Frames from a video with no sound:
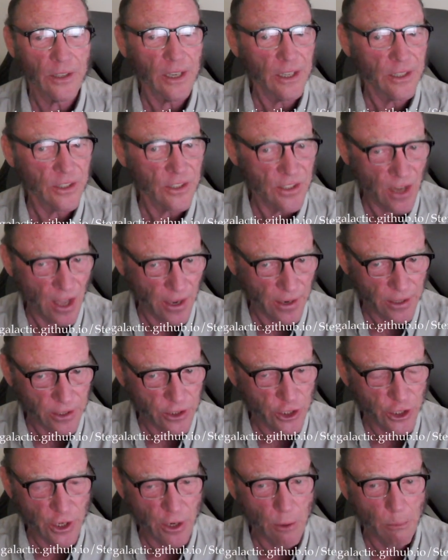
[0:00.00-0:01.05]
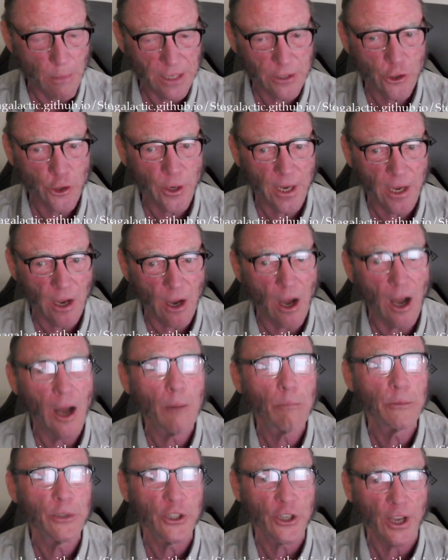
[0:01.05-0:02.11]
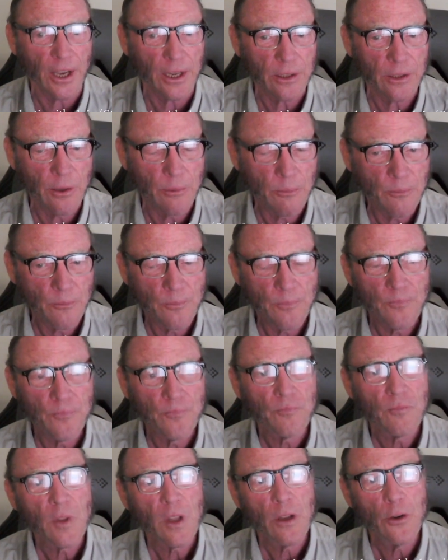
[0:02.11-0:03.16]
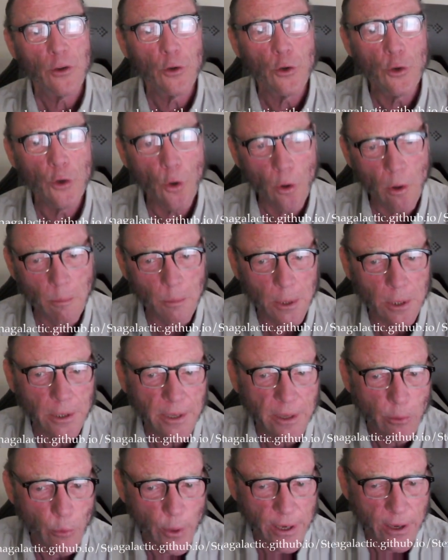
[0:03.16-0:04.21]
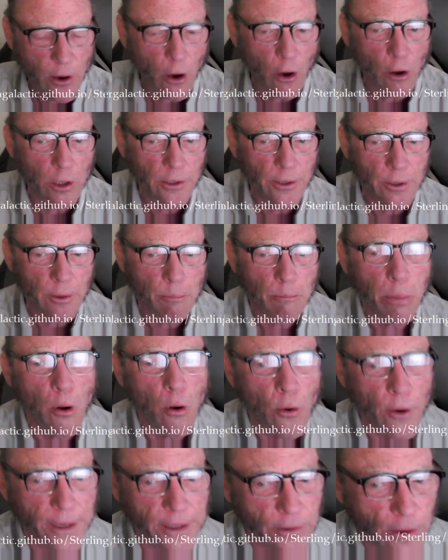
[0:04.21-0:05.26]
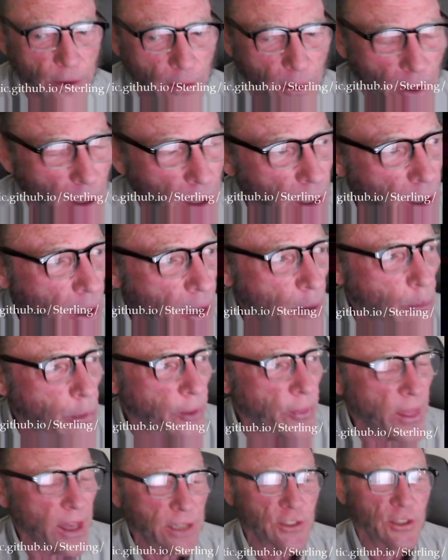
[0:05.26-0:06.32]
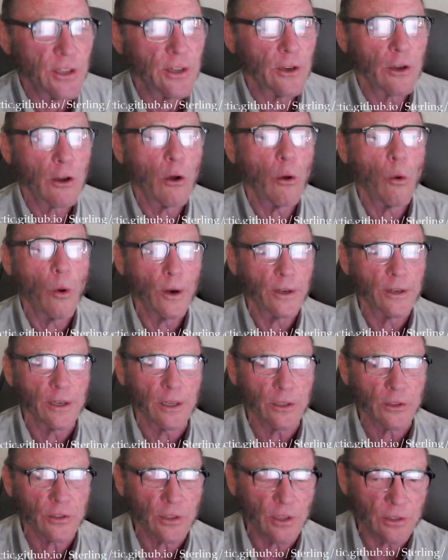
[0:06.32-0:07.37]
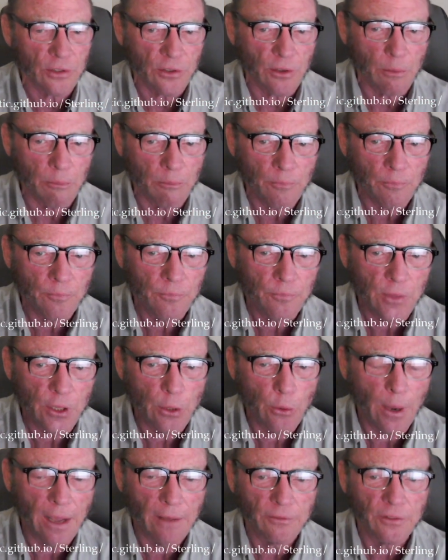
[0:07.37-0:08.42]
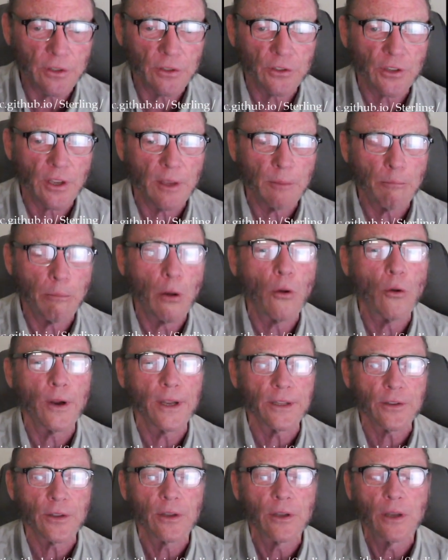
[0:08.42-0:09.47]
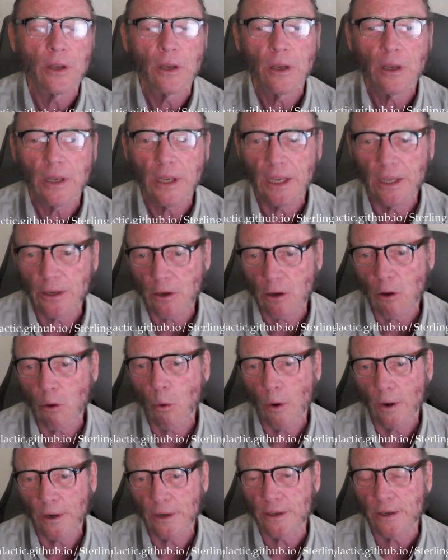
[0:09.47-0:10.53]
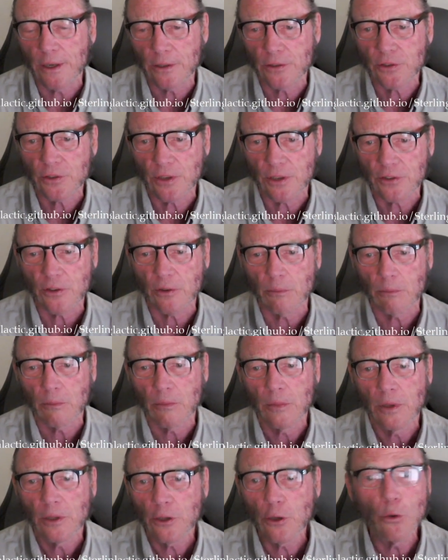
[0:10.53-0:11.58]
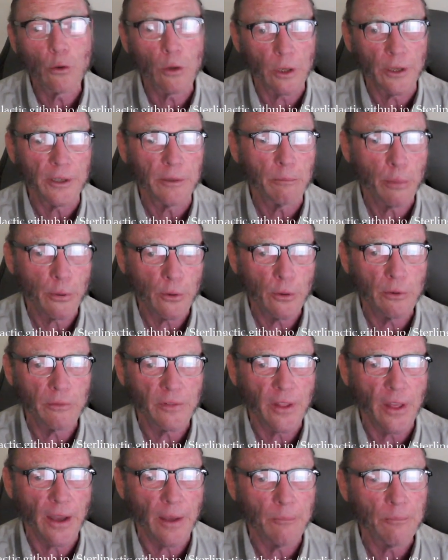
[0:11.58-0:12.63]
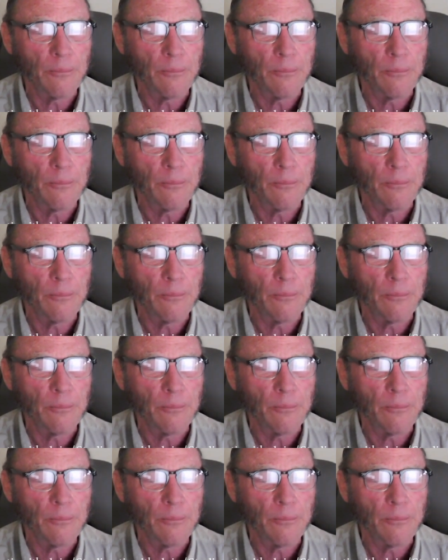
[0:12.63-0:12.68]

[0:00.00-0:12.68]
not a geometric object. Normally we call it a point, but that's in a coordinate system. You have to say point in a coordinate system. Euclid proved that.